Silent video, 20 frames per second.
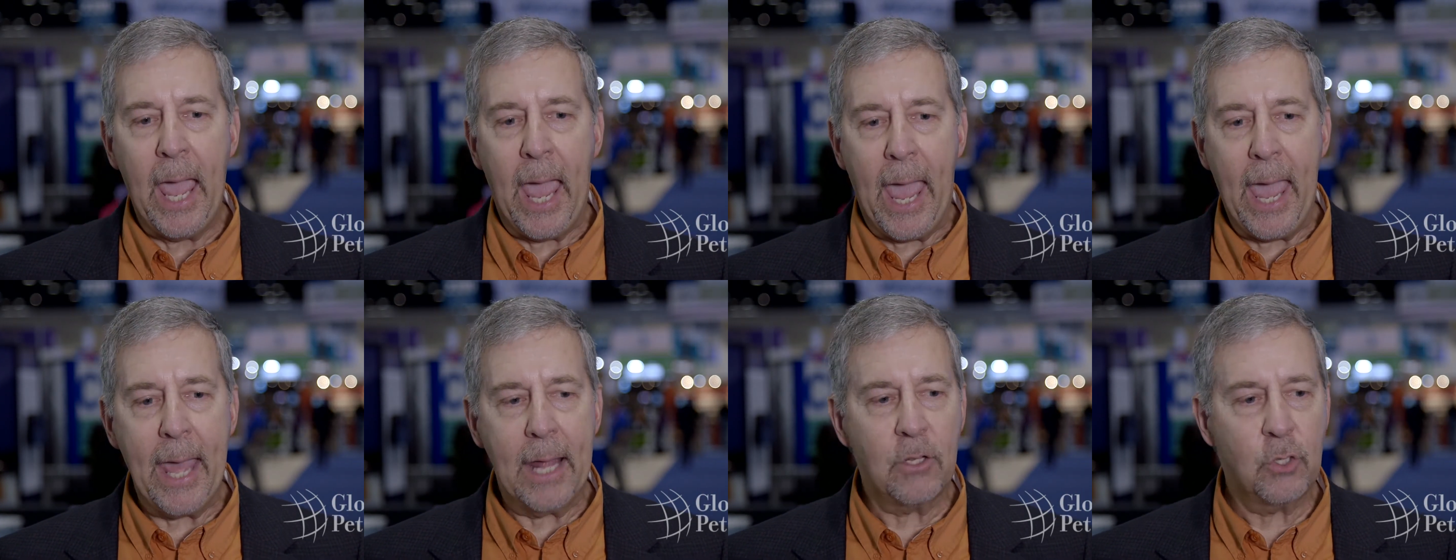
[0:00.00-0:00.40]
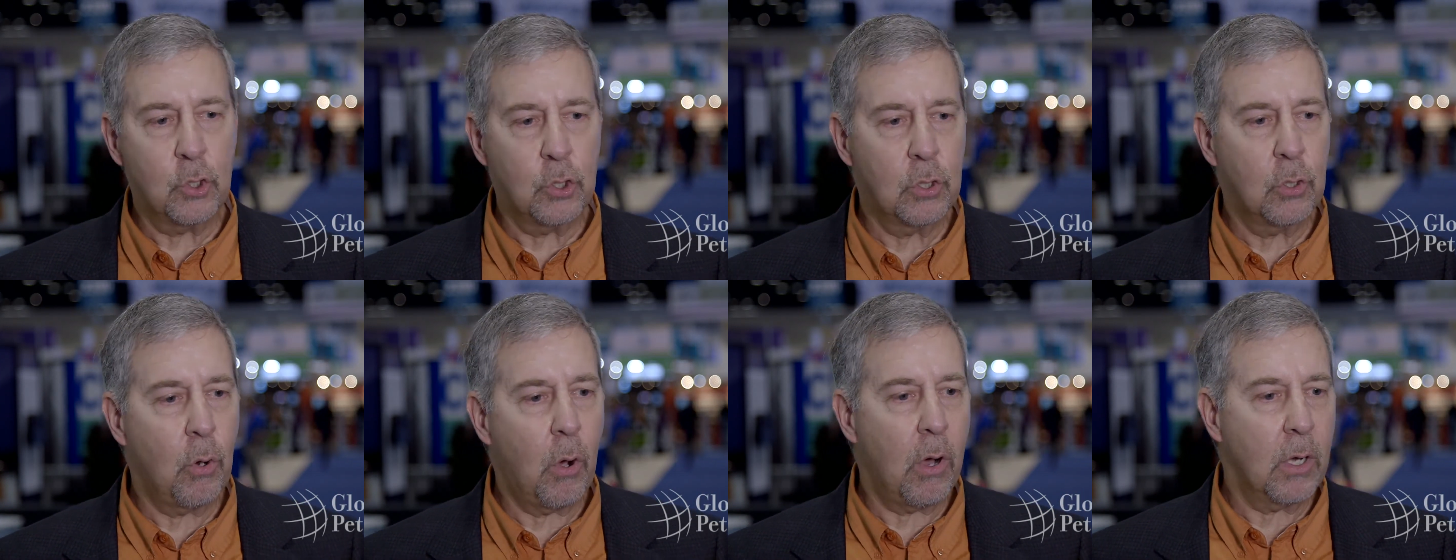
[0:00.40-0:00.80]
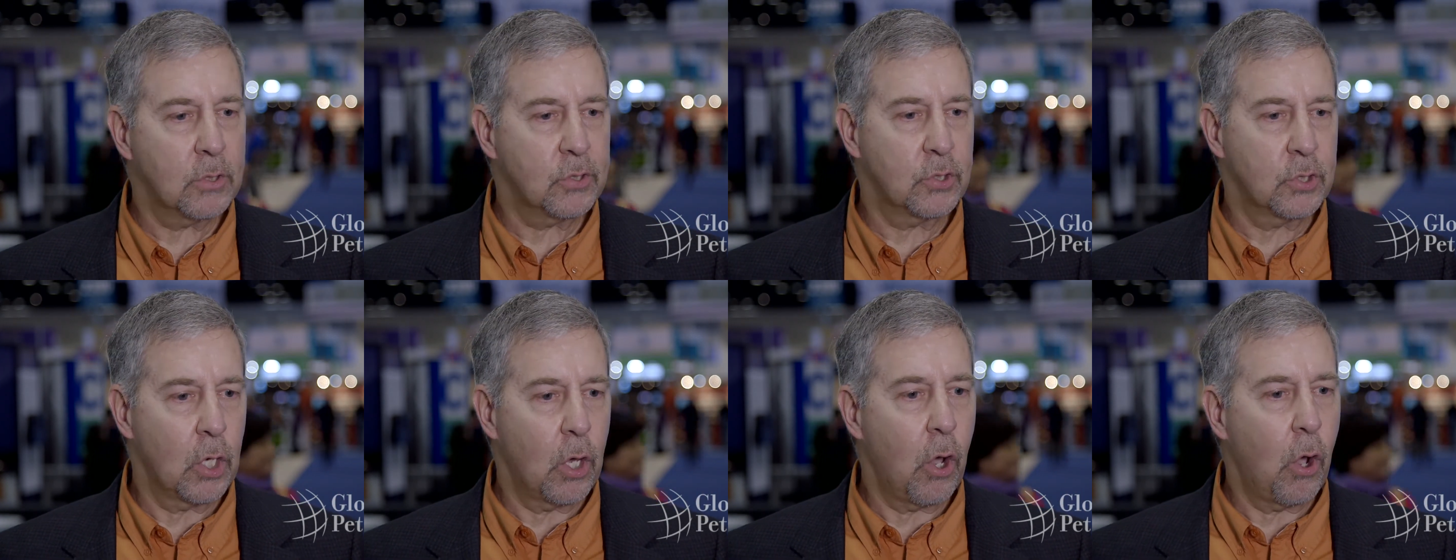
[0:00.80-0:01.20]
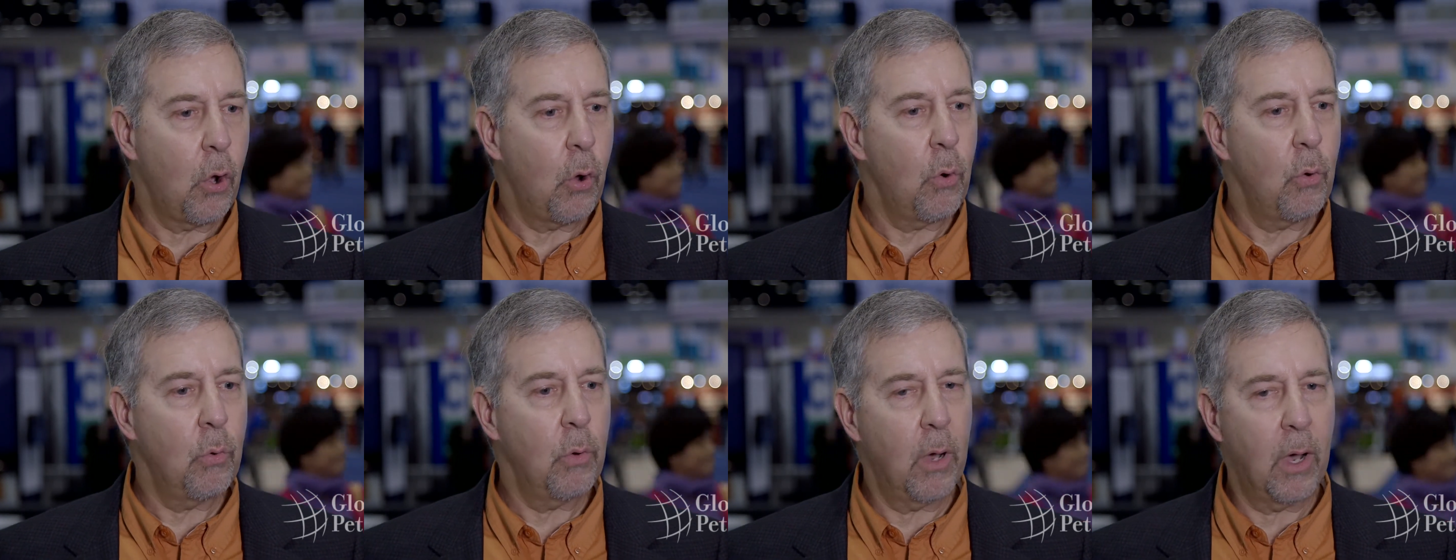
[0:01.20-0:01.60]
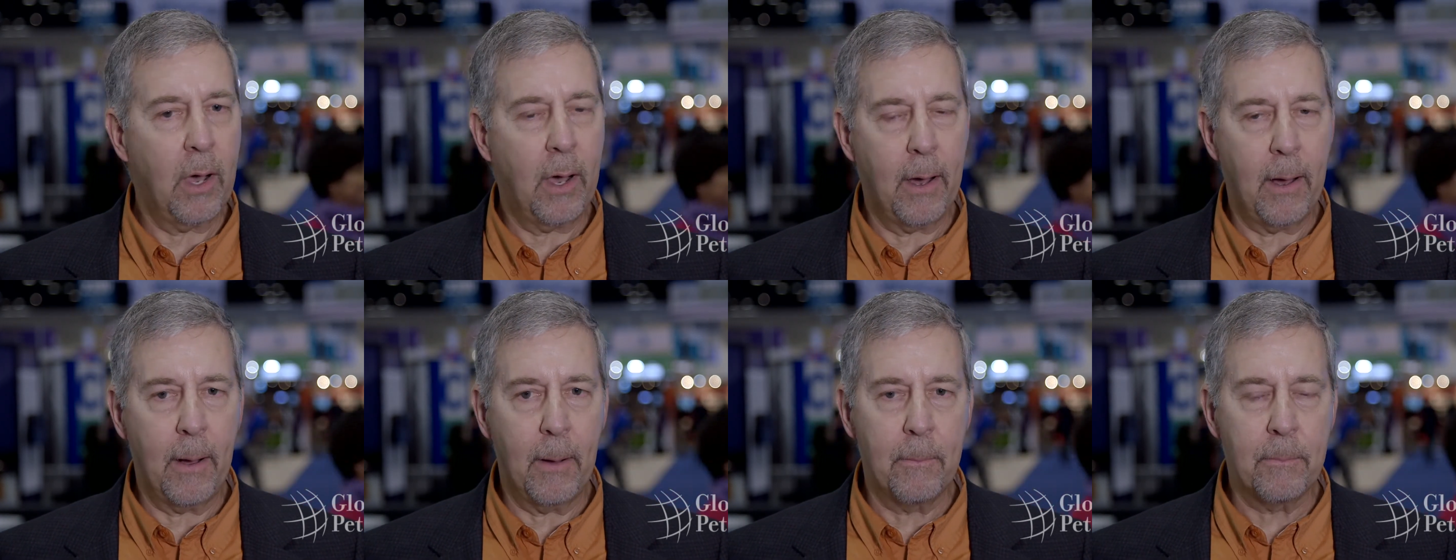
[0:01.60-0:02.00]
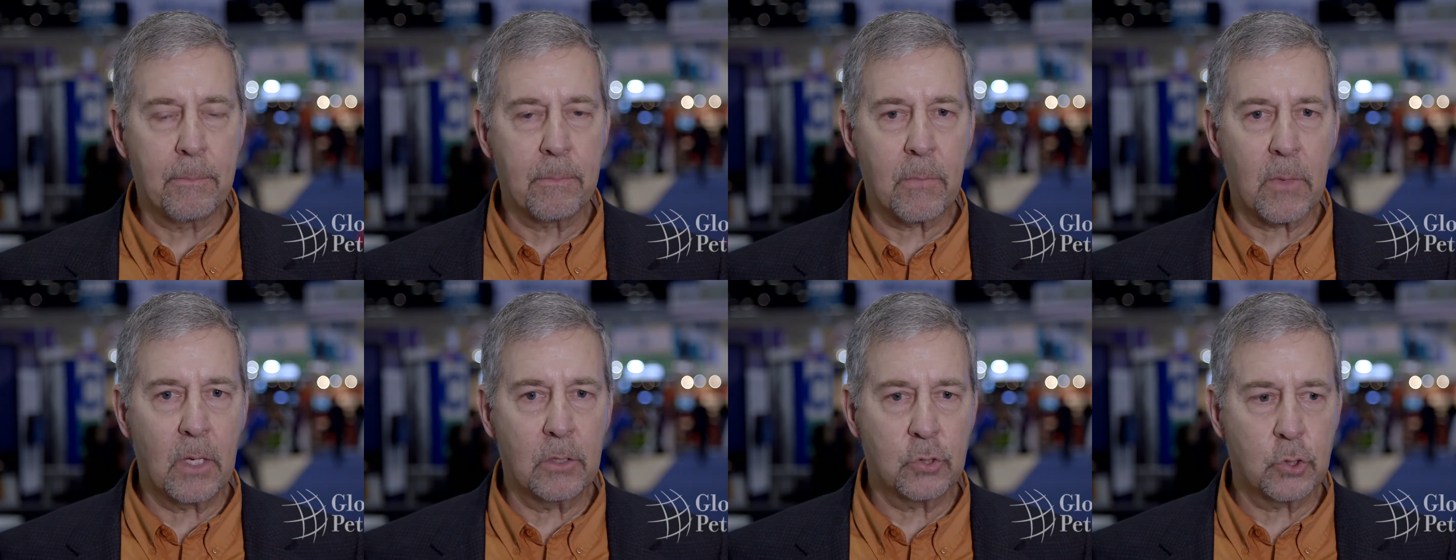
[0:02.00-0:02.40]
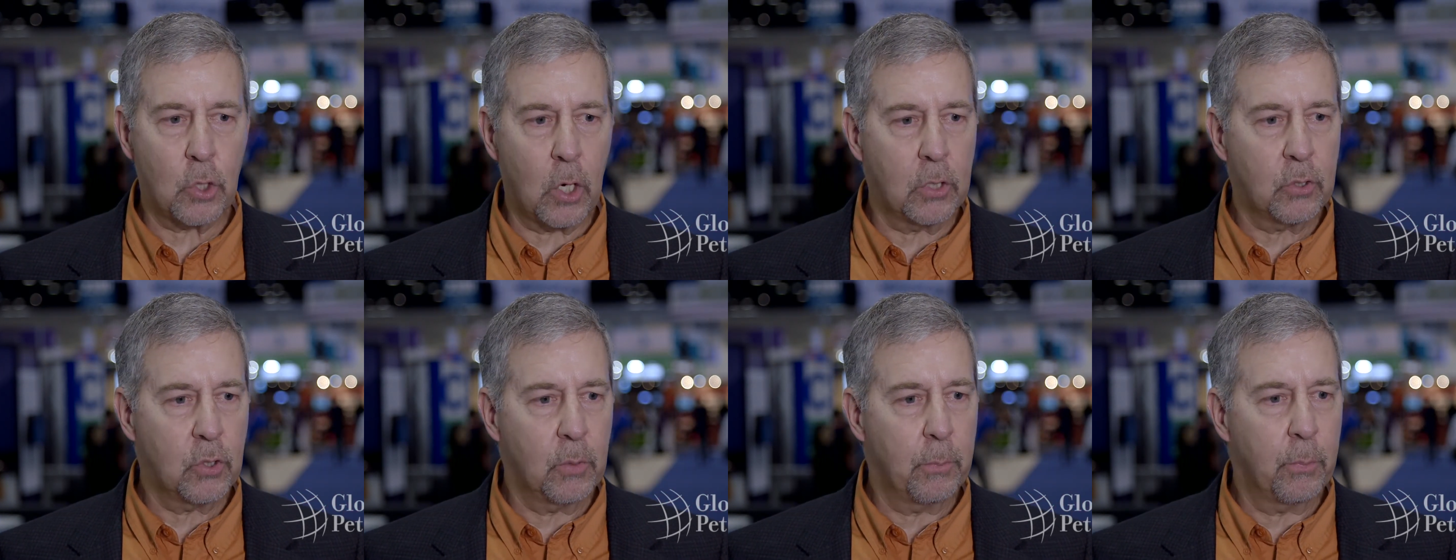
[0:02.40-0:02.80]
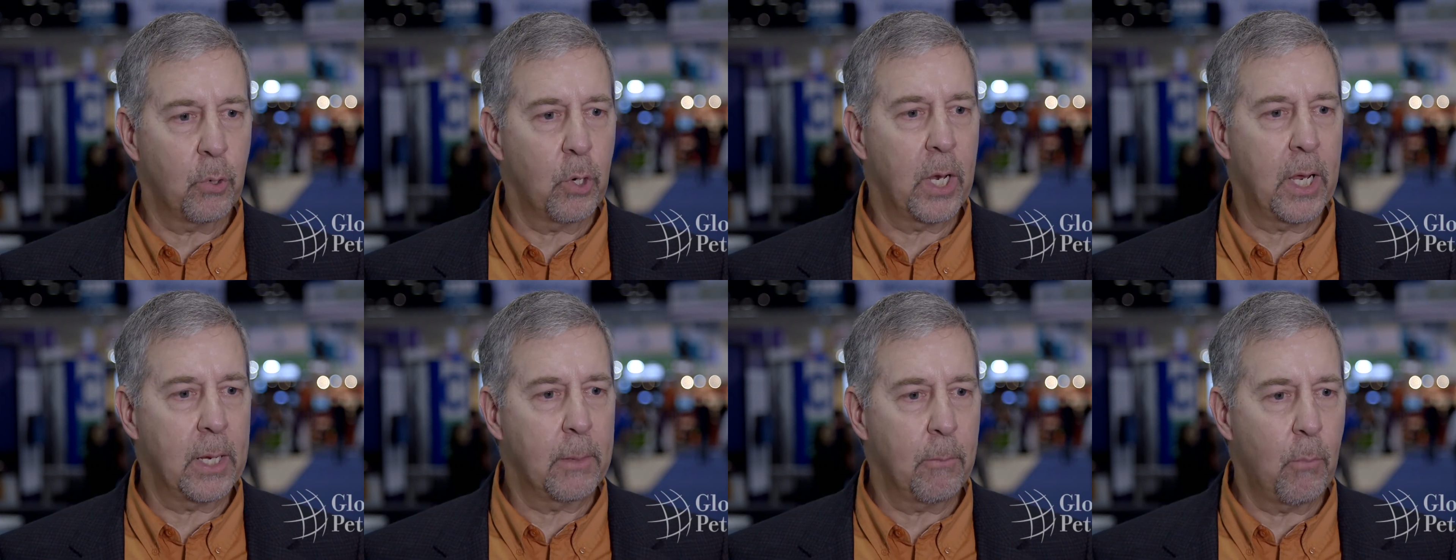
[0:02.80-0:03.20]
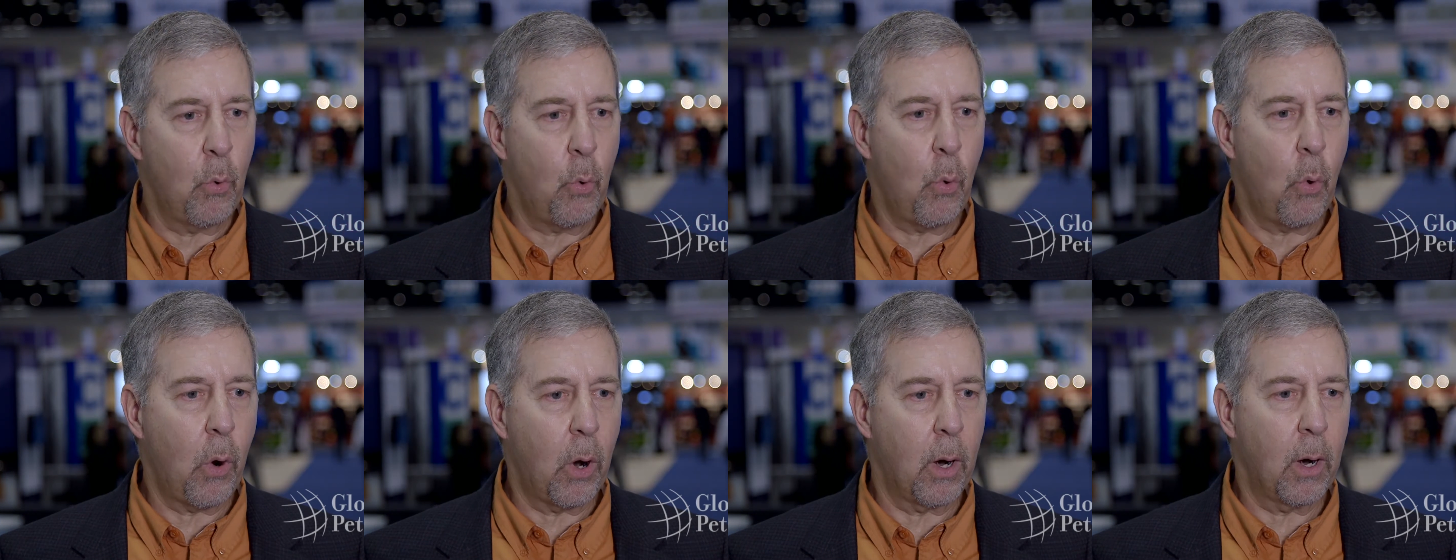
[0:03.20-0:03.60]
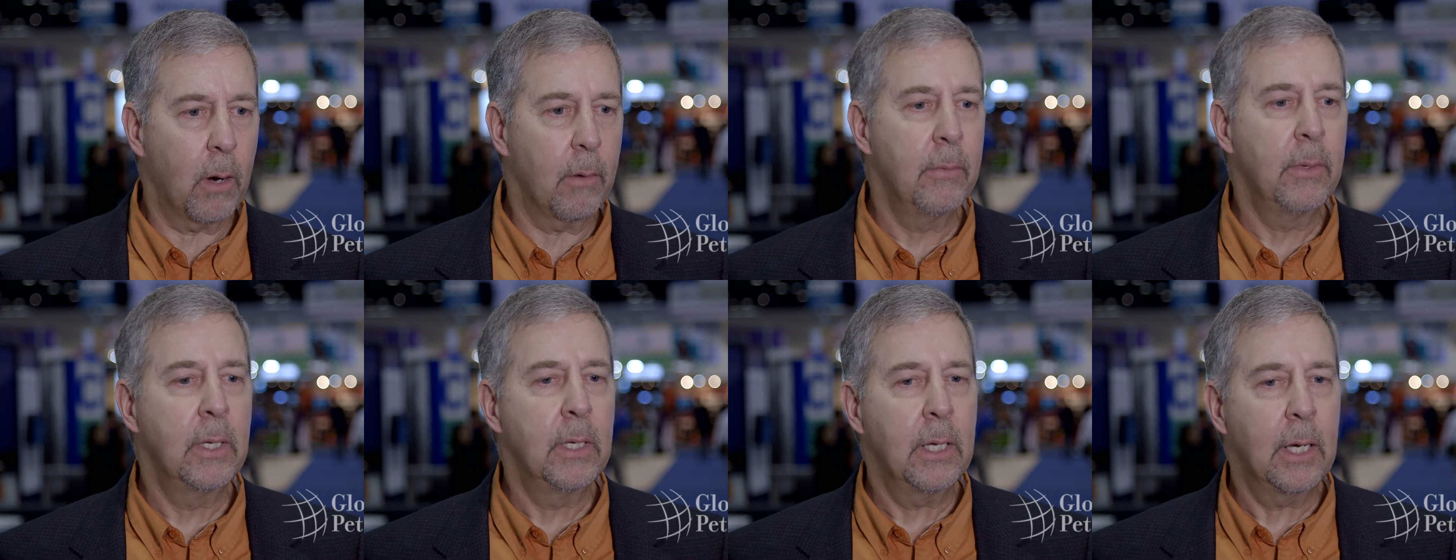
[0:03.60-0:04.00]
and to also start to bring more